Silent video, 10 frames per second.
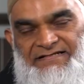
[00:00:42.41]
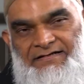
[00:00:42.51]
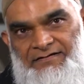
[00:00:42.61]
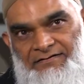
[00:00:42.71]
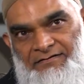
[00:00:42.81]

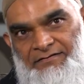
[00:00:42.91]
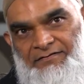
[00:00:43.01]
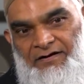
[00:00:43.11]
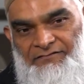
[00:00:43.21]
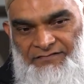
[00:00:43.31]
uh, uh
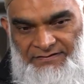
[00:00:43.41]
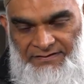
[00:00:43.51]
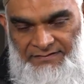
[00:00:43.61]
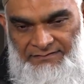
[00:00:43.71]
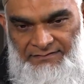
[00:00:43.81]
often
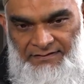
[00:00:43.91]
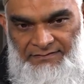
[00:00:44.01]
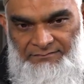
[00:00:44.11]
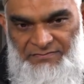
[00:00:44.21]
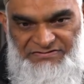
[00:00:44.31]
in,
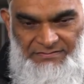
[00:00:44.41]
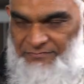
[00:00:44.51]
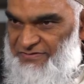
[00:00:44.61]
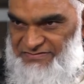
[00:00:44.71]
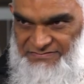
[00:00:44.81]
in Muslim
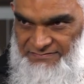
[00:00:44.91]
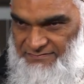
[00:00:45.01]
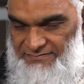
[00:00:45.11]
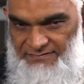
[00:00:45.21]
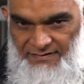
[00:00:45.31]

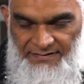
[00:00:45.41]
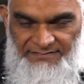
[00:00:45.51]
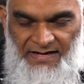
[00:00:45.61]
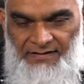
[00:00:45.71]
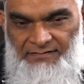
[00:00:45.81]
Christian uh,
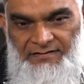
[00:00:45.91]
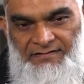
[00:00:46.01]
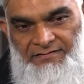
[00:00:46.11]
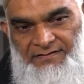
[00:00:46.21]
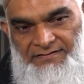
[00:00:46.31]

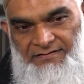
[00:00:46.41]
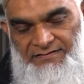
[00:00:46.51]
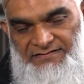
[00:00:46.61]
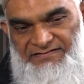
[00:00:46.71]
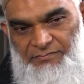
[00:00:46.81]
dialogue on,
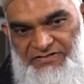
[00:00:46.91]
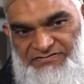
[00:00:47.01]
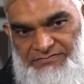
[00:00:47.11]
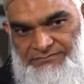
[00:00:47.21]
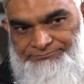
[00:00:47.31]
on this
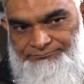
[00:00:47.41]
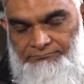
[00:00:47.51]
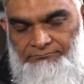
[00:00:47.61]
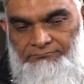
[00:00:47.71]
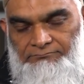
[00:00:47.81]
question,
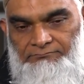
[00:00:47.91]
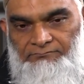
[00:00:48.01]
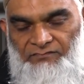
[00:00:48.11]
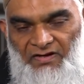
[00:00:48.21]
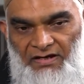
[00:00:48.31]

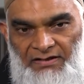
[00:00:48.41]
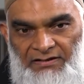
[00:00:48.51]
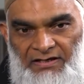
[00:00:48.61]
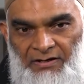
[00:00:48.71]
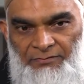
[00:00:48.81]
uh,
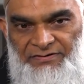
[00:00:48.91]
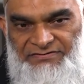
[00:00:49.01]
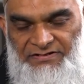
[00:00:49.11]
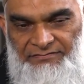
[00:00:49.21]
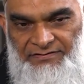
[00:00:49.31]
our
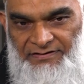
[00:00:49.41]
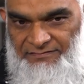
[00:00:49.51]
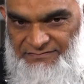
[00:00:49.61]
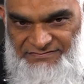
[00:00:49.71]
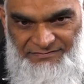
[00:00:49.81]

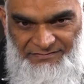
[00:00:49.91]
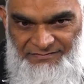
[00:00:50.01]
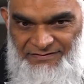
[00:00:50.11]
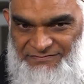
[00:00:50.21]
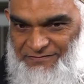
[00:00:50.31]
interrogators
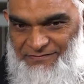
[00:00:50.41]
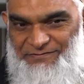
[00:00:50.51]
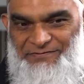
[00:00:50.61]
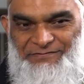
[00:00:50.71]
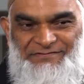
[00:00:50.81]
or
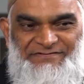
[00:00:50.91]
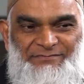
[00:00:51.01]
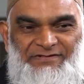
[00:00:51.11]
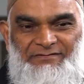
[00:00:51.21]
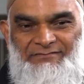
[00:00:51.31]
interlocutors
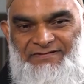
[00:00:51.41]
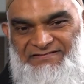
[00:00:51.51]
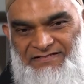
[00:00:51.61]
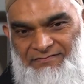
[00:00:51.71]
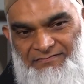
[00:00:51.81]
will, will
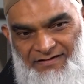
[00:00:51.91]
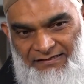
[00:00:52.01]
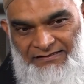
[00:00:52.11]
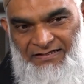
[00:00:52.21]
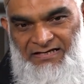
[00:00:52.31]
say,
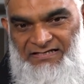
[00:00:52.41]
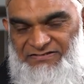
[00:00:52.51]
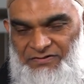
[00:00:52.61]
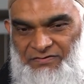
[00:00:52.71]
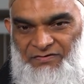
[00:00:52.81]
okay,
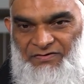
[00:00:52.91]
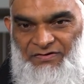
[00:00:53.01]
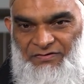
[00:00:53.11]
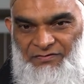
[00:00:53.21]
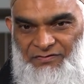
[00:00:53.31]
so
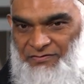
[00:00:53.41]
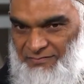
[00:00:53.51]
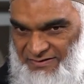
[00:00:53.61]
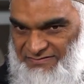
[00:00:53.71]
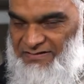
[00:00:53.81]
your
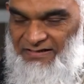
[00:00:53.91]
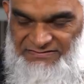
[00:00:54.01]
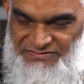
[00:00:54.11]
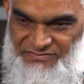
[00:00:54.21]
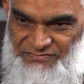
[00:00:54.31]
Quran
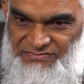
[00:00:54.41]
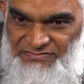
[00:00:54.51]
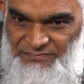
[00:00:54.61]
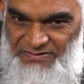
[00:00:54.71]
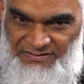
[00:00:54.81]
tells you
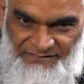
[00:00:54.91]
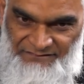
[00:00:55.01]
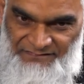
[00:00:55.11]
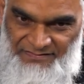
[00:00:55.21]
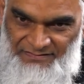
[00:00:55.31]
to
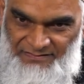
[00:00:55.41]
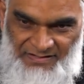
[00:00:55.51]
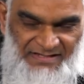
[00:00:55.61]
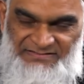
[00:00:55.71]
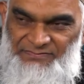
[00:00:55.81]
believe in the
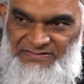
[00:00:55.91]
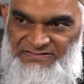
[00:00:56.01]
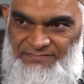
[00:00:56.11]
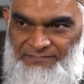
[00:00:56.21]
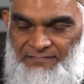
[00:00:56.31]

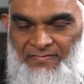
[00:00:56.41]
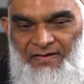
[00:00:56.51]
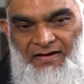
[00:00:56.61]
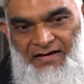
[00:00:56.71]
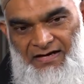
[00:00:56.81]
Gospels
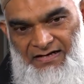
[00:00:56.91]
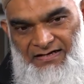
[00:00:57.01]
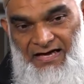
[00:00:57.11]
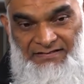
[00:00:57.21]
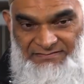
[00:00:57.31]

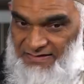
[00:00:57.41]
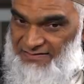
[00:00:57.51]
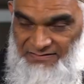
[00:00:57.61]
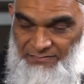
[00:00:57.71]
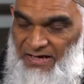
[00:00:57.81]
uh, and,
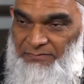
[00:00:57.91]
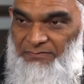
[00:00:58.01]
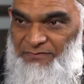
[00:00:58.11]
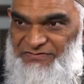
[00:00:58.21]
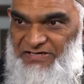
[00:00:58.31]
and in the
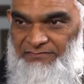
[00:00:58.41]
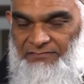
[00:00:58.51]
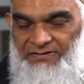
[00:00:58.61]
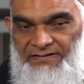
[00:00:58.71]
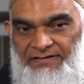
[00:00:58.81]
Bible more
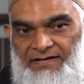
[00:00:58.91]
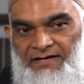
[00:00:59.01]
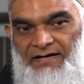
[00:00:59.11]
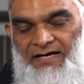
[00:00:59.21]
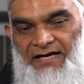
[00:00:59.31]
generally.
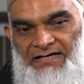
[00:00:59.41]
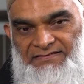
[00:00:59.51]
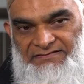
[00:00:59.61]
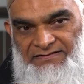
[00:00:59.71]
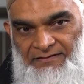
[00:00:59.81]

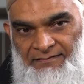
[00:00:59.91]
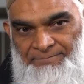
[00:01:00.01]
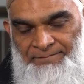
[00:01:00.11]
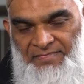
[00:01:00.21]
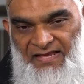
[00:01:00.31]
And
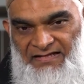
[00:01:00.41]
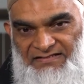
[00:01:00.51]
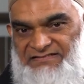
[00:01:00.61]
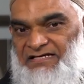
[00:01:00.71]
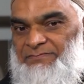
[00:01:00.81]
um,
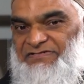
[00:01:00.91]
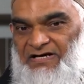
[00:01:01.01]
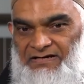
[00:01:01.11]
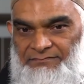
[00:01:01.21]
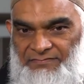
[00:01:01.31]
at the same
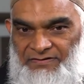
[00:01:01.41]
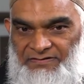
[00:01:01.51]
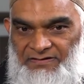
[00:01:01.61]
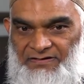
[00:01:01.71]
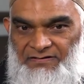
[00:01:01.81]
time,
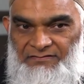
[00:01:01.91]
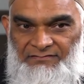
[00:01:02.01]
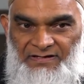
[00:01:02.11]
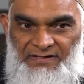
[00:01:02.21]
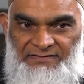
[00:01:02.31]
the
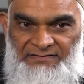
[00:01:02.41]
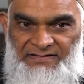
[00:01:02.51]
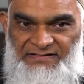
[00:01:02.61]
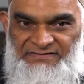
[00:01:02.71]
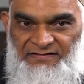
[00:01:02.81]
Quran
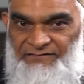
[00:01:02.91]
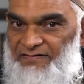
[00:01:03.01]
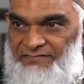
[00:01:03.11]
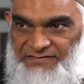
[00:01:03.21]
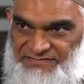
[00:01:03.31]
is at
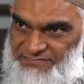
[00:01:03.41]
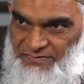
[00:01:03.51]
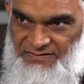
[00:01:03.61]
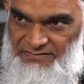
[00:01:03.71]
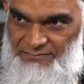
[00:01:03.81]
variance
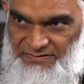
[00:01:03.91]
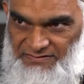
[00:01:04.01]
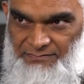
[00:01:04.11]
with, with